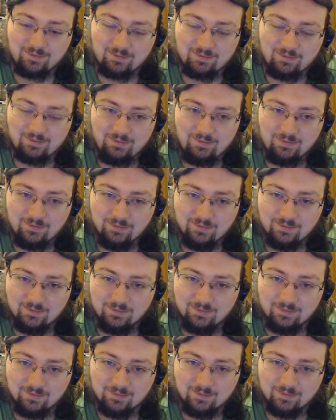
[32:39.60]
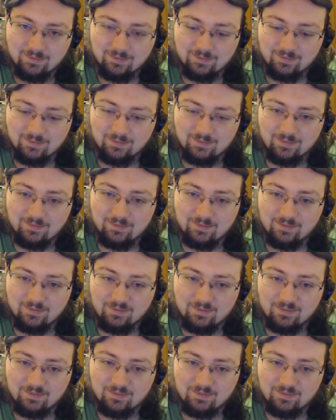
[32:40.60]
(no one is talking)